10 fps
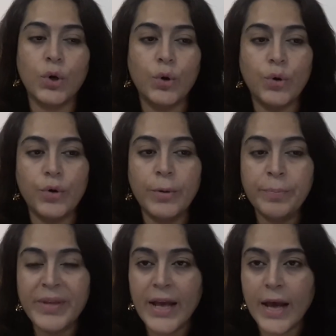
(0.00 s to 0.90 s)
or
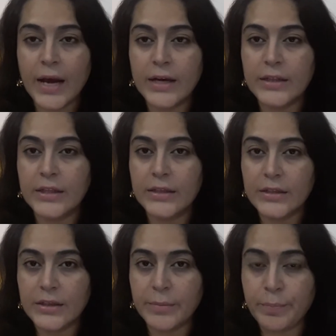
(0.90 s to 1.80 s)

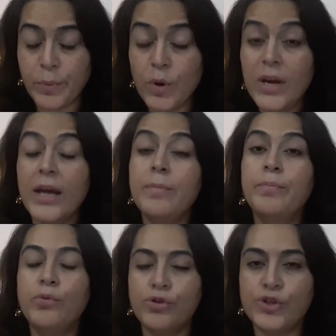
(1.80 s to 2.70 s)
the pull
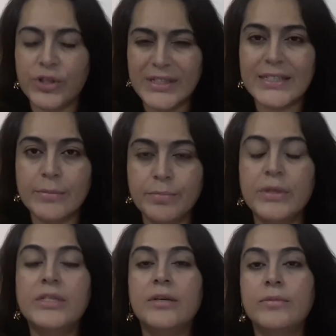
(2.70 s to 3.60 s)
and push, in
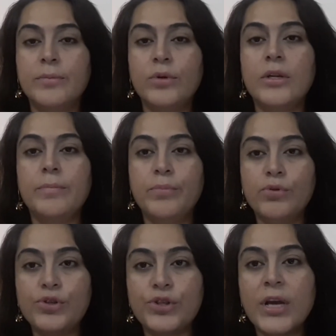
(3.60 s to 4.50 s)
simple terms, the pull and
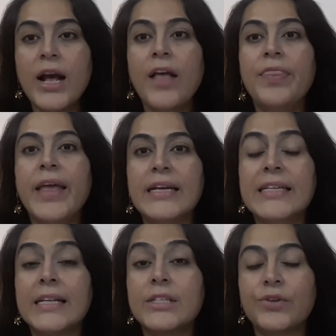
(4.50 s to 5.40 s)
push that
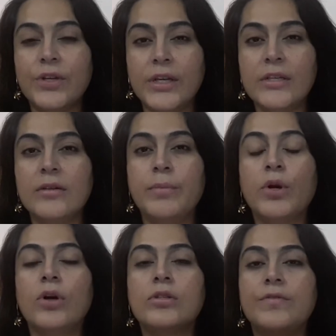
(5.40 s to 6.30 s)
gets created
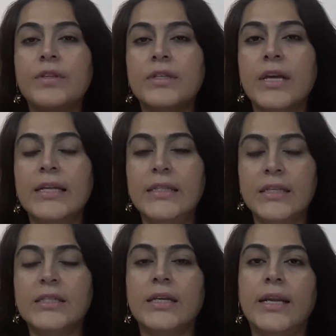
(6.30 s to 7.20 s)
because of
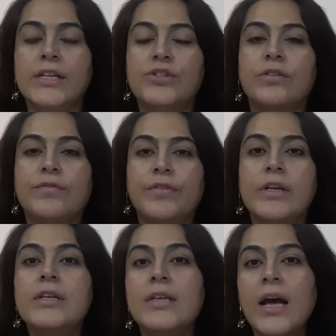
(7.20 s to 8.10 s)
this electric
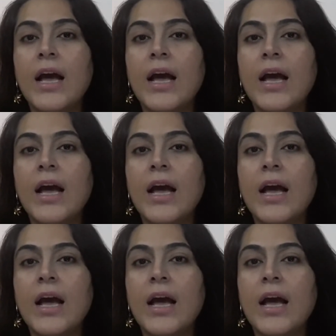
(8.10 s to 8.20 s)
field